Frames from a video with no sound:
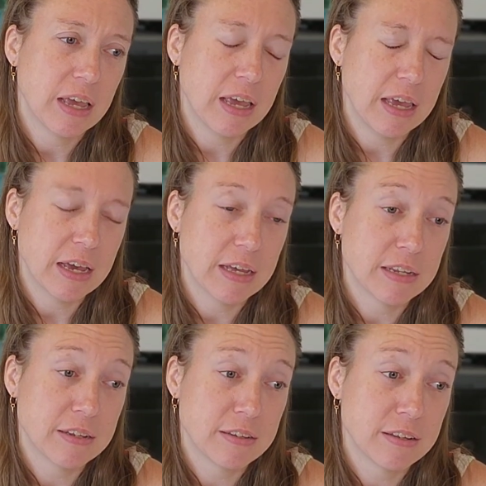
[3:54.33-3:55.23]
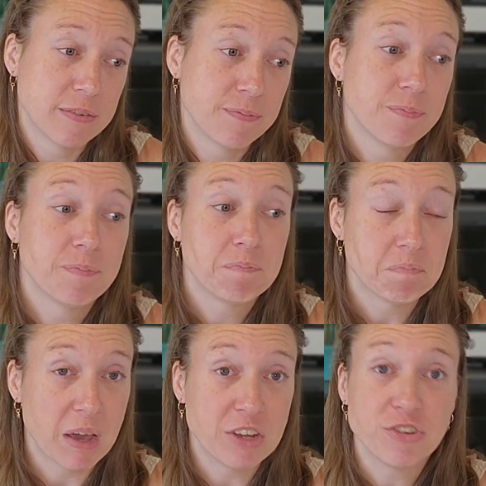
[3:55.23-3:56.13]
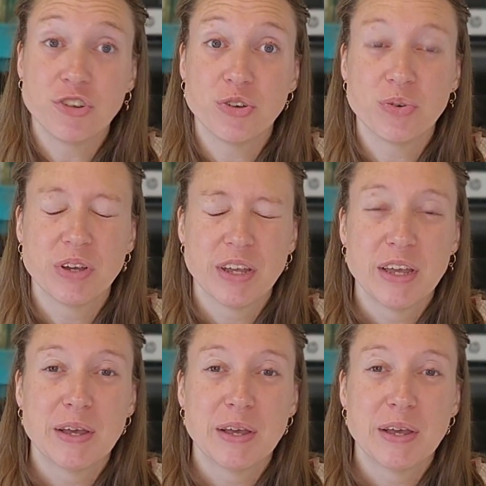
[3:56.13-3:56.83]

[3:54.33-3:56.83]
and mind you,